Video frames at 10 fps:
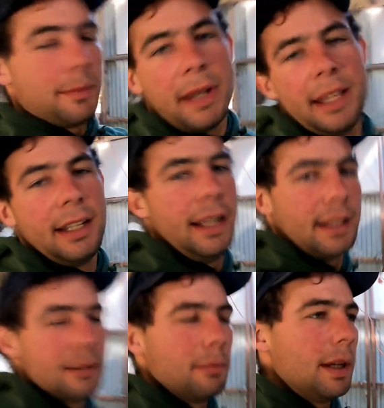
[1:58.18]
is mainly to
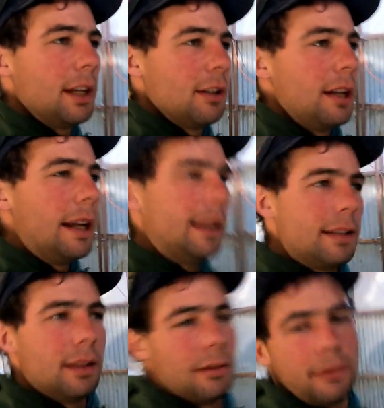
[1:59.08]
get some better
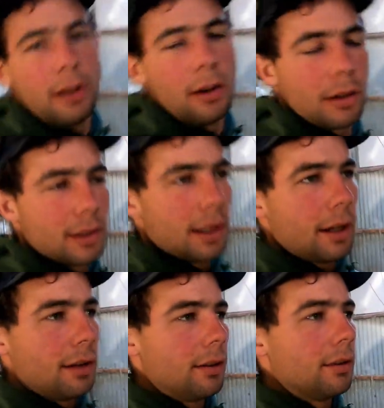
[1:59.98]
genetics in the flock.
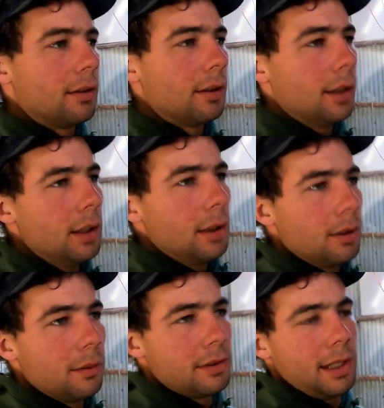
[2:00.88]
So
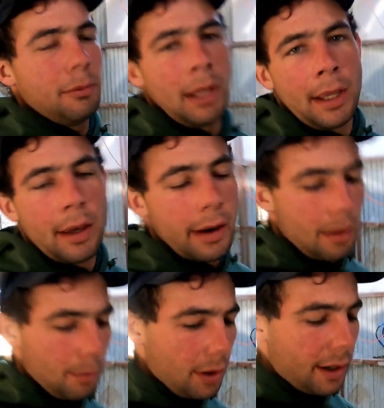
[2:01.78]
obviously we can go out
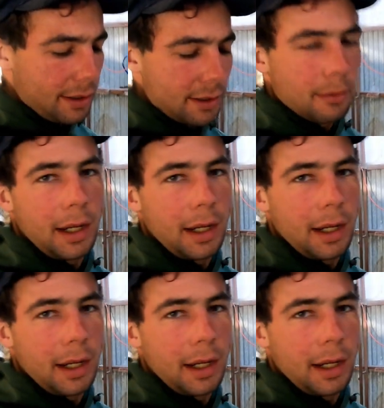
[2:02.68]
and buy some